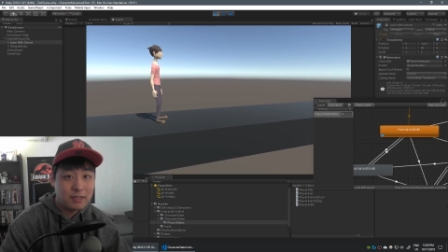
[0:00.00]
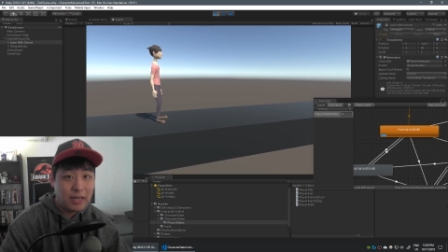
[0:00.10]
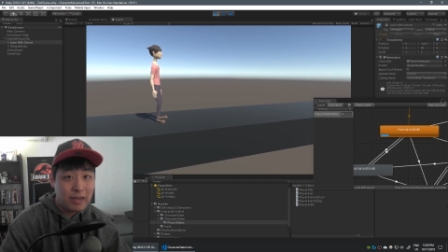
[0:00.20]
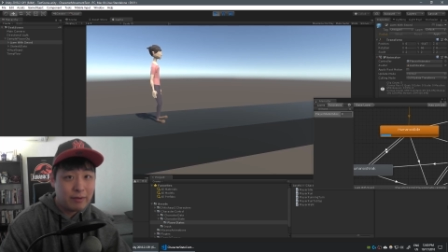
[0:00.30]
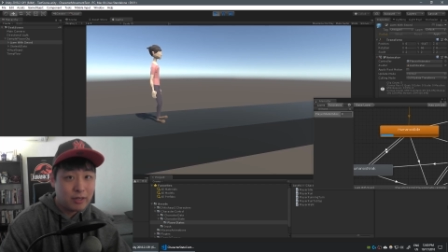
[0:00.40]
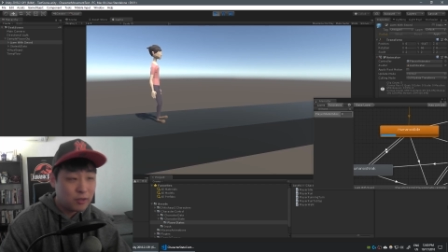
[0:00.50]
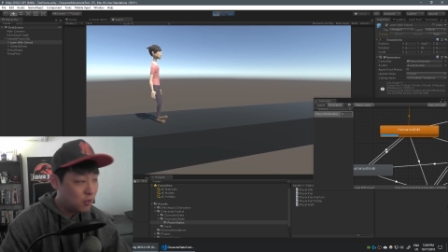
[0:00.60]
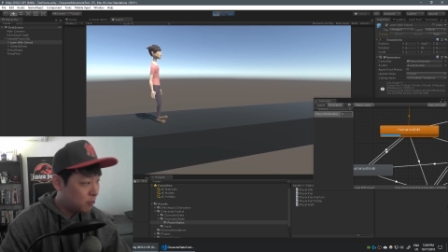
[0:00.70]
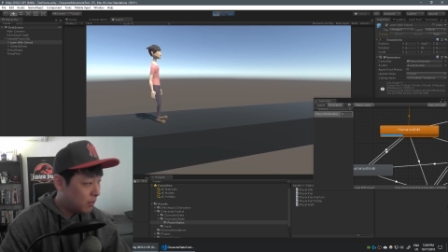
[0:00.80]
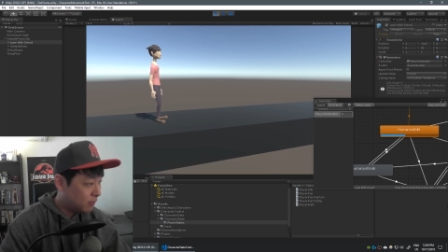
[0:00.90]
Today I'm going to
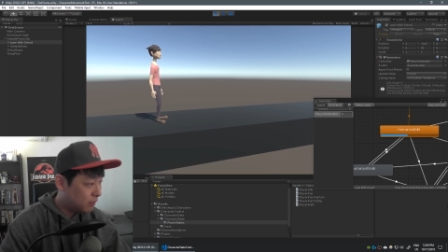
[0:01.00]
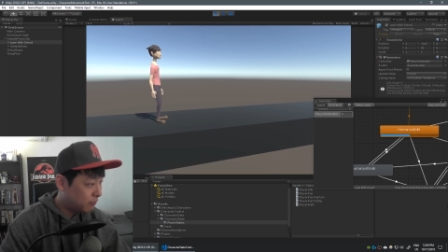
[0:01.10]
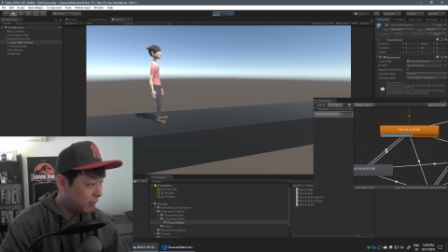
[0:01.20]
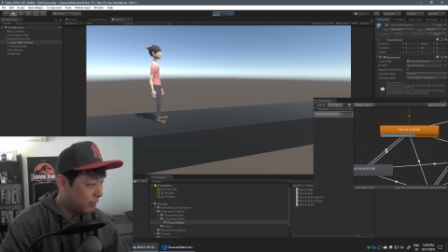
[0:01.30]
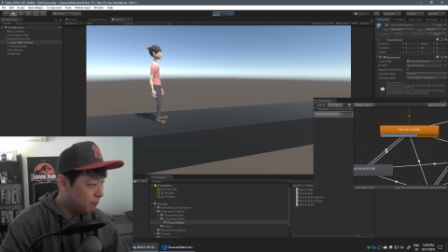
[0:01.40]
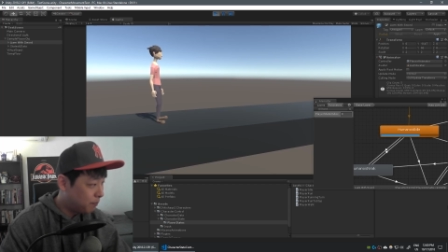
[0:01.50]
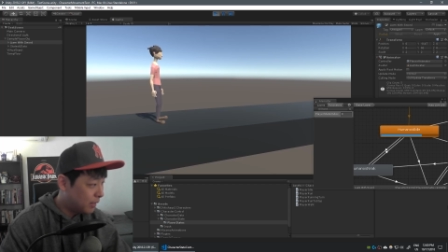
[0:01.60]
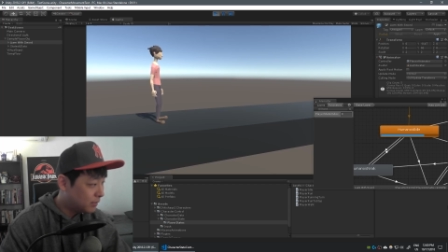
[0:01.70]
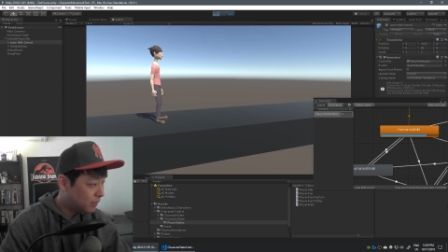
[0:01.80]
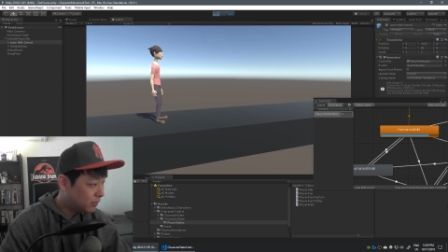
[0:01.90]
talk about the very
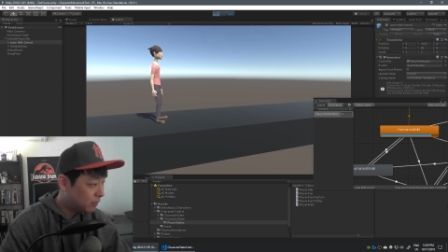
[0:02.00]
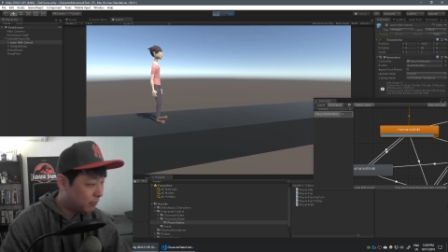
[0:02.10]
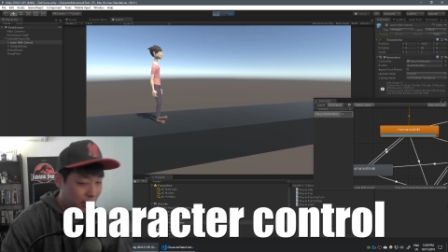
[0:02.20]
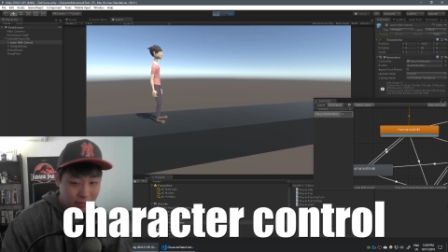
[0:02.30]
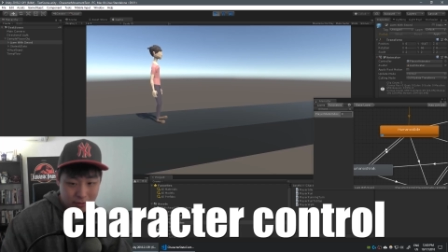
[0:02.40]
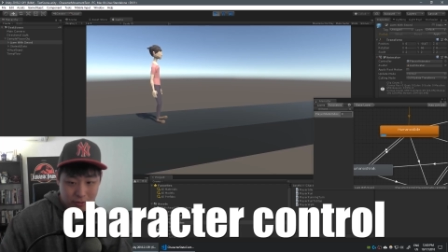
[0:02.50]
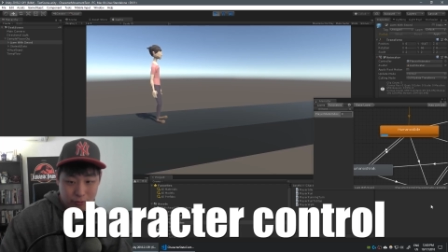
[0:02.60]
basics of character